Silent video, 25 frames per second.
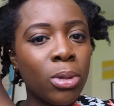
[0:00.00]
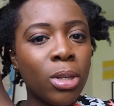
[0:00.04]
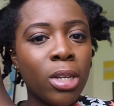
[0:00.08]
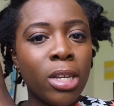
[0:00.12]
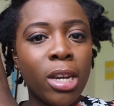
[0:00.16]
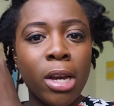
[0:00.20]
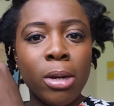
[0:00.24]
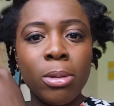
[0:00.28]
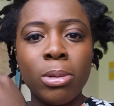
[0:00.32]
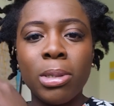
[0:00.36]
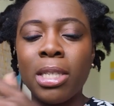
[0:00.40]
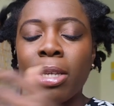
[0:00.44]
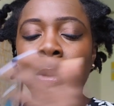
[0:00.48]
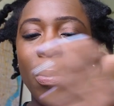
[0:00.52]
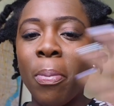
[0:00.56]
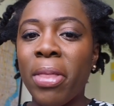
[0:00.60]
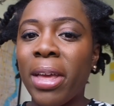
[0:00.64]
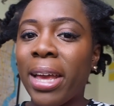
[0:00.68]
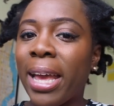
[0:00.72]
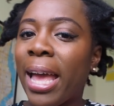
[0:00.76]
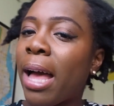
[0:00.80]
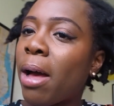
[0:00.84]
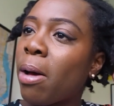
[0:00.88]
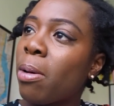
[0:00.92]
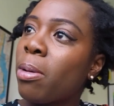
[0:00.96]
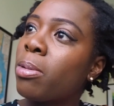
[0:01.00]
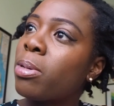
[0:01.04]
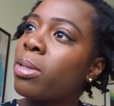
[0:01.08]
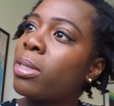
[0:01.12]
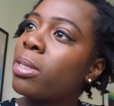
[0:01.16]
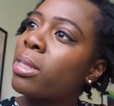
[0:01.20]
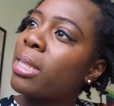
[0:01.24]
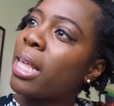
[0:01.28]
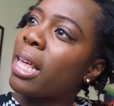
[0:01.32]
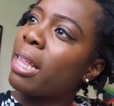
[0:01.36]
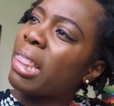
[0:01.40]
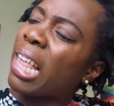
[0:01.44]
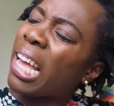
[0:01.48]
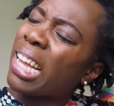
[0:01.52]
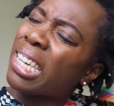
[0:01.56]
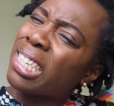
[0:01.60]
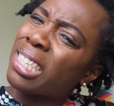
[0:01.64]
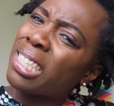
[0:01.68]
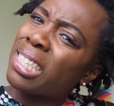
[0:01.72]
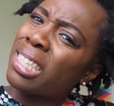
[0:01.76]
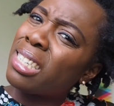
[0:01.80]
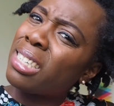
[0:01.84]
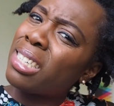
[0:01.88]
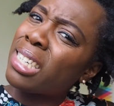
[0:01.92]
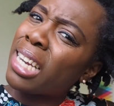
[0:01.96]
you know, something else, then that
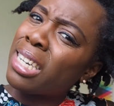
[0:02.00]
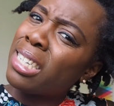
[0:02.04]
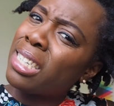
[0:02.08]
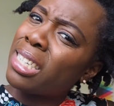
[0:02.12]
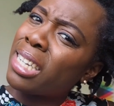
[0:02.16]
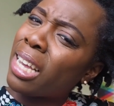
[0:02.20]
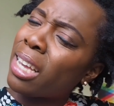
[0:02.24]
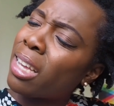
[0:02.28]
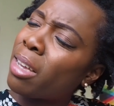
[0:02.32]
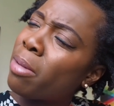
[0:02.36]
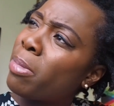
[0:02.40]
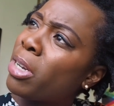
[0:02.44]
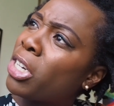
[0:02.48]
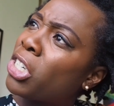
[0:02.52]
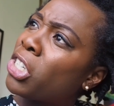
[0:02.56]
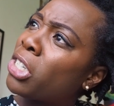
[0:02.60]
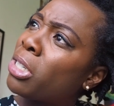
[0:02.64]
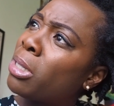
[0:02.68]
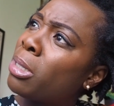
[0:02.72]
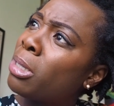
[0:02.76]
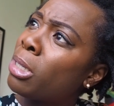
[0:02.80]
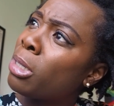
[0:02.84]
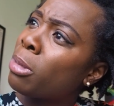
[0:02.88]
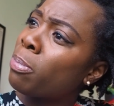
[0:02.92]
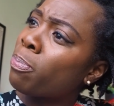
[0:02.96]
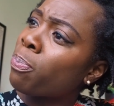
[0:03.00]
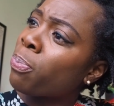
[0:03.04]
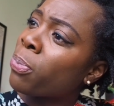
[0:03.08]
doesn't tend to get commissioned.